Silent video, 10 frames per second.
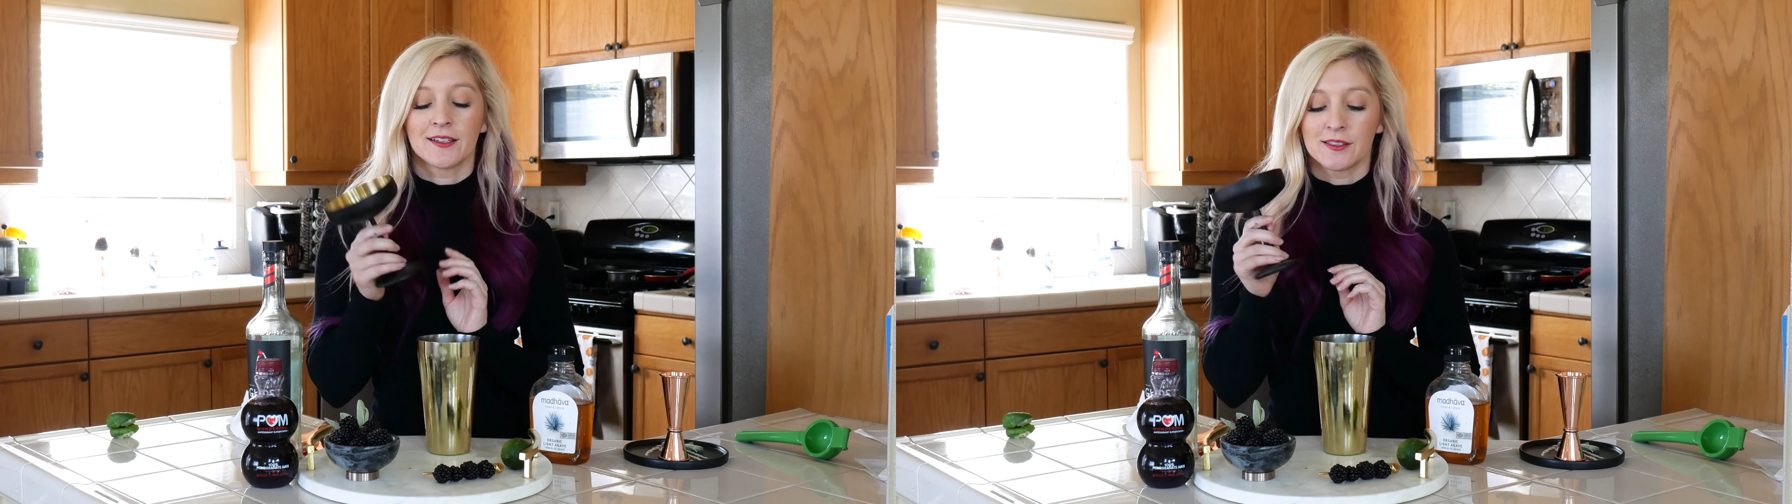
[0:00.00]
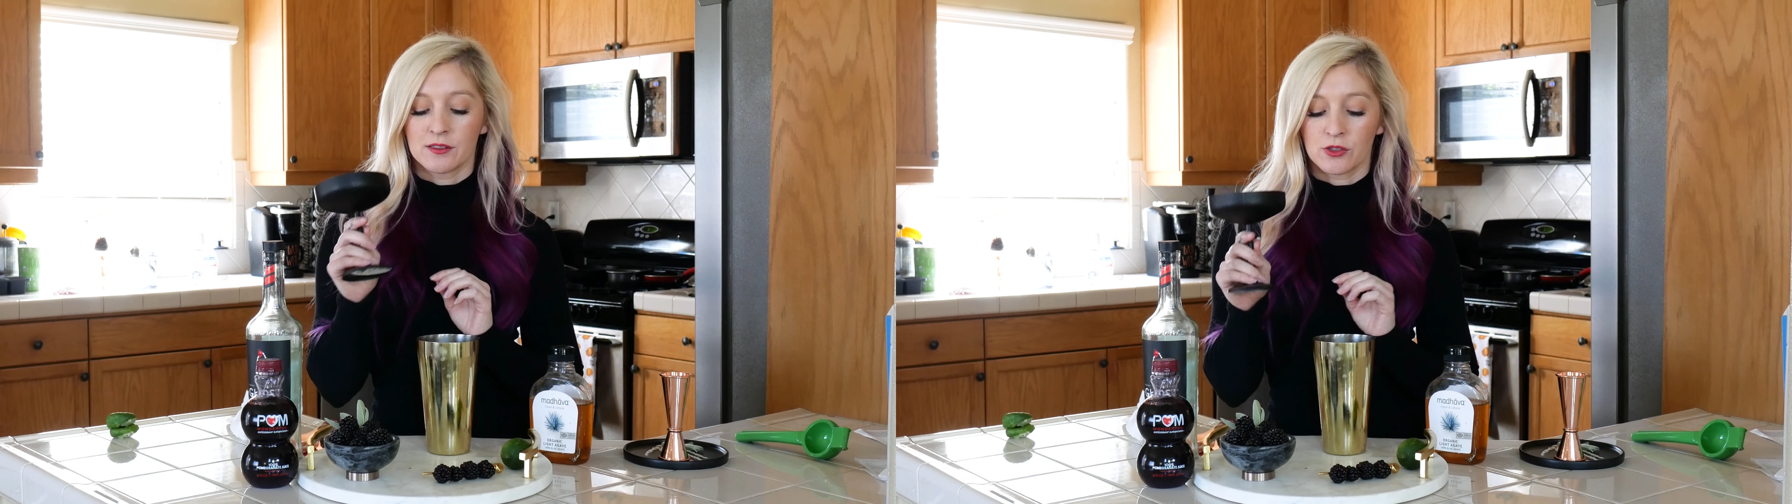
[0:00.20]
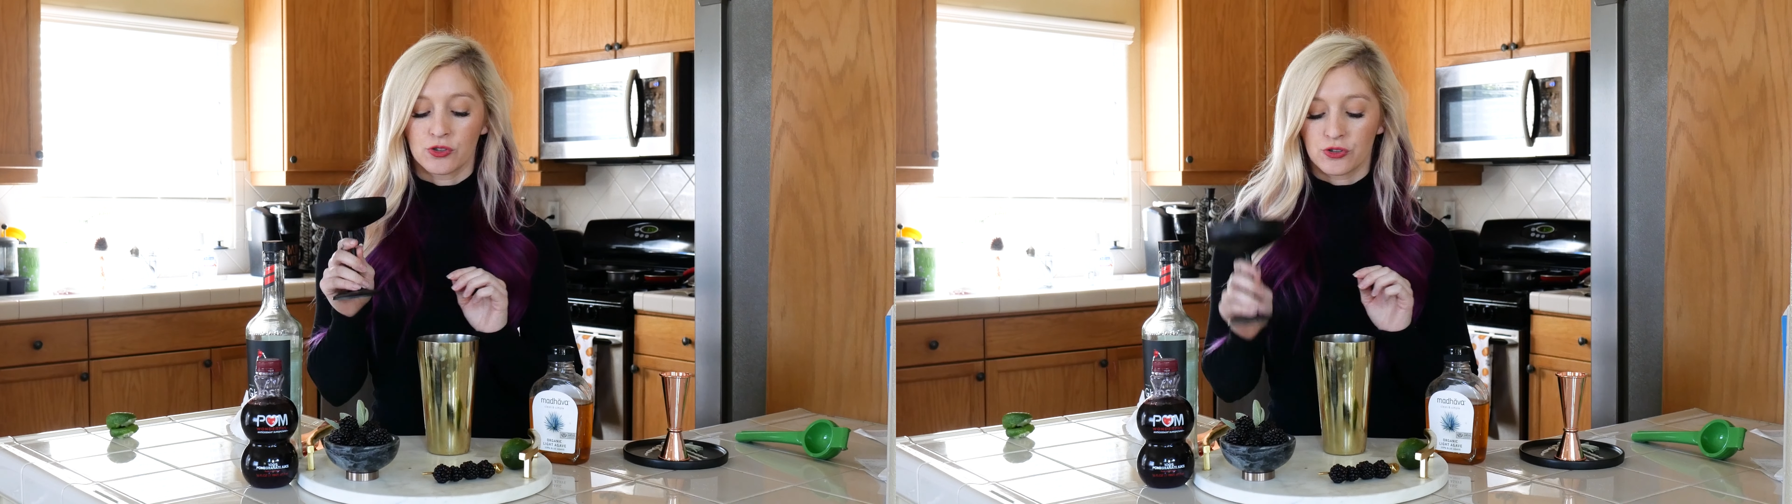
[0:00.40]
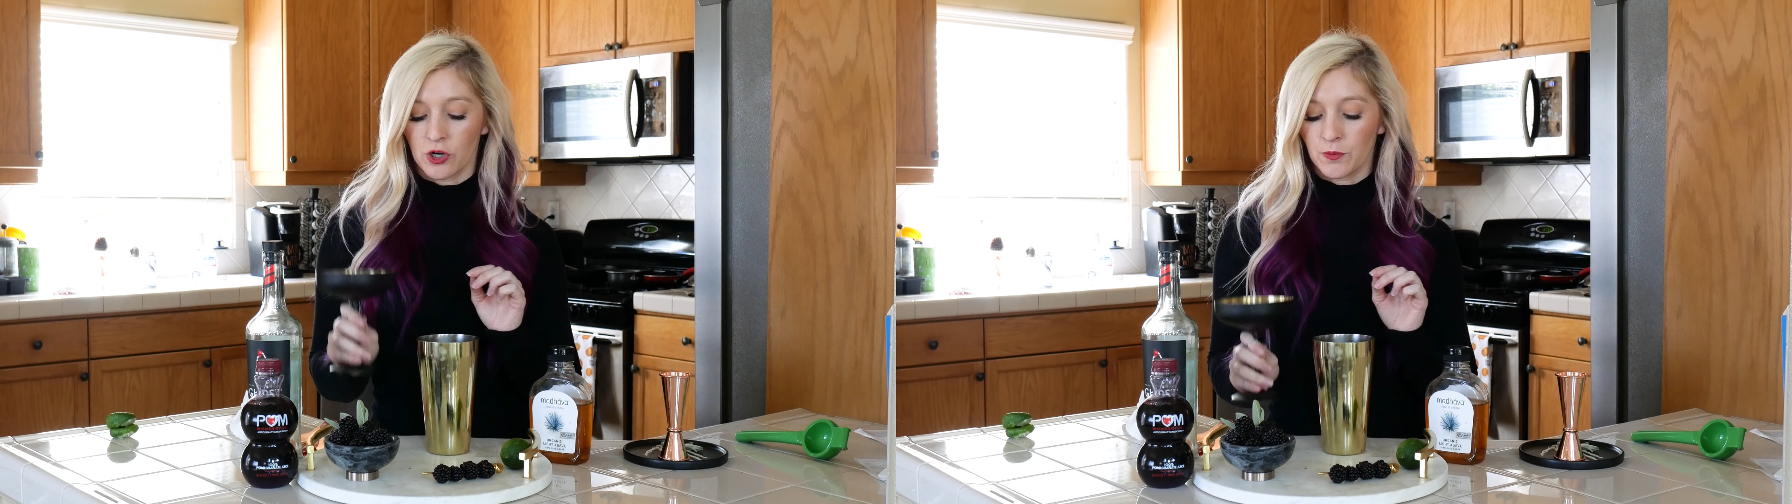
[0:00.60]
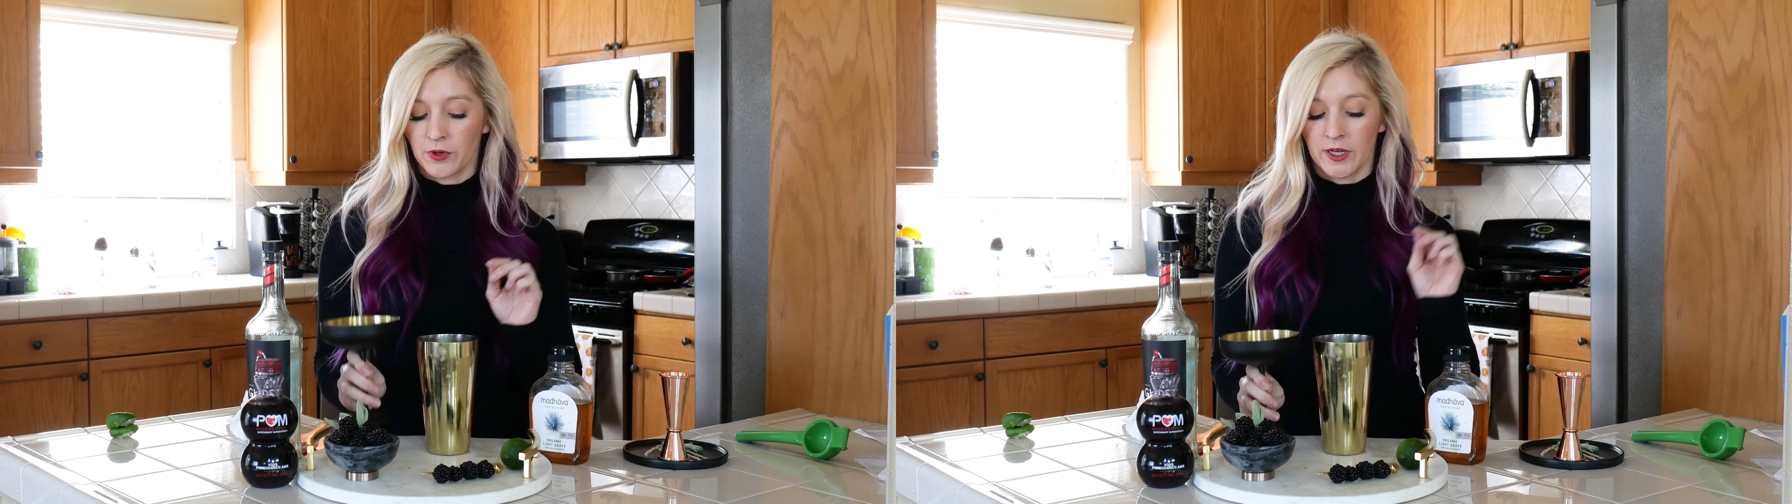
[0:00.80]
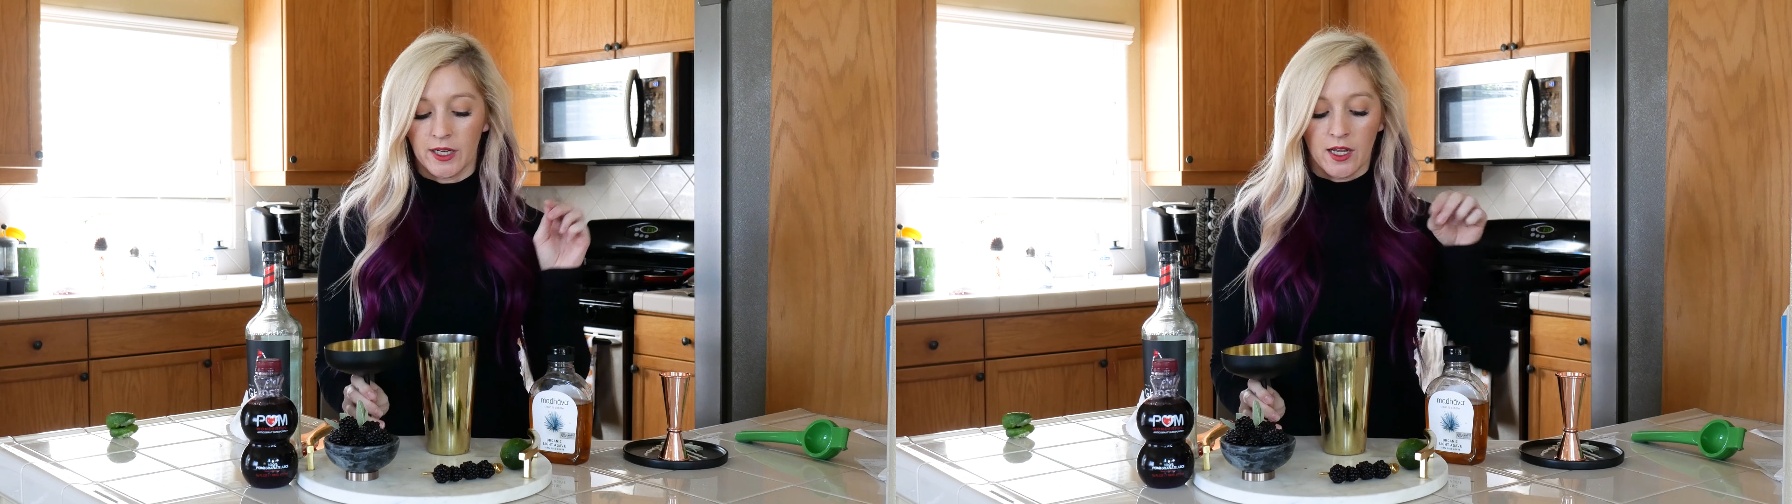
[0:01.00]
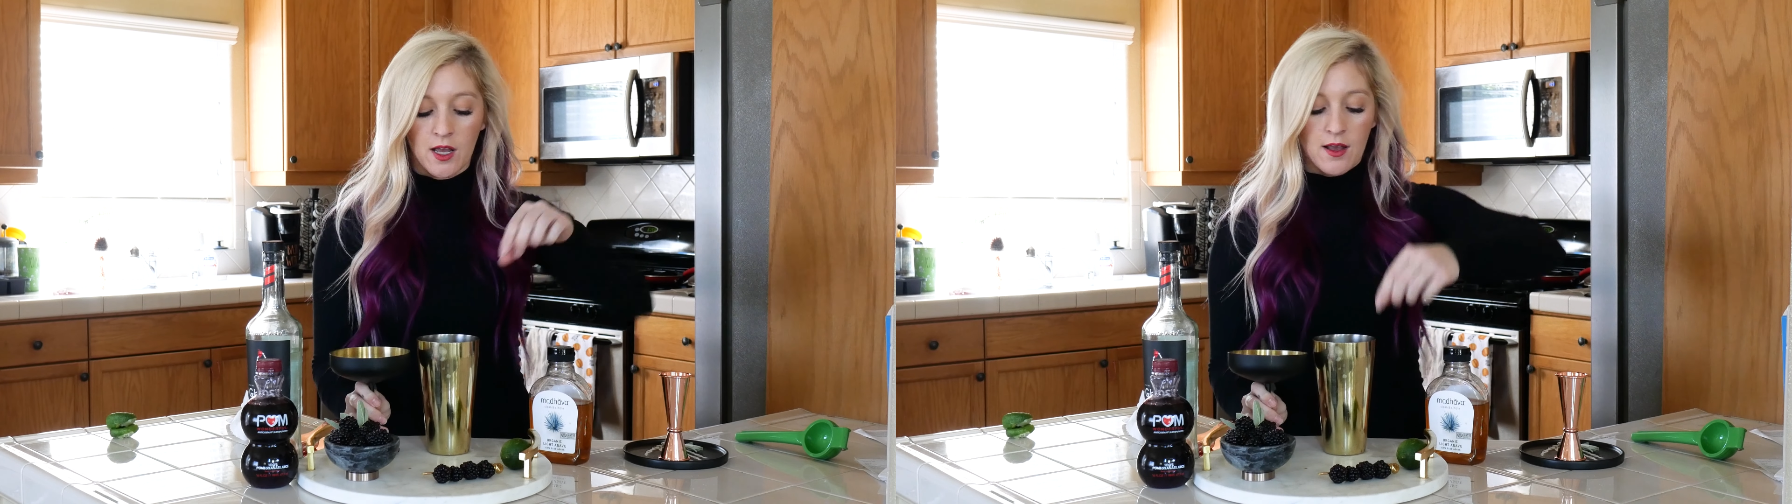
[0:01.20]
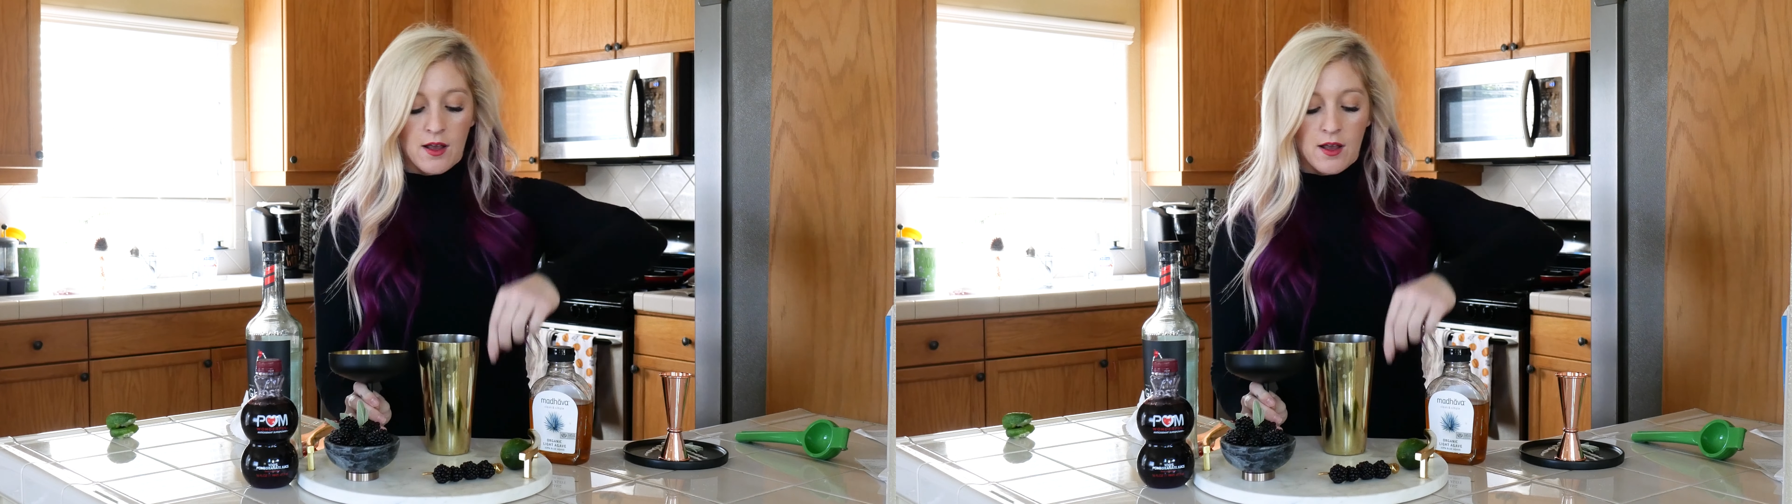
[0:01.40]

It is so pretty,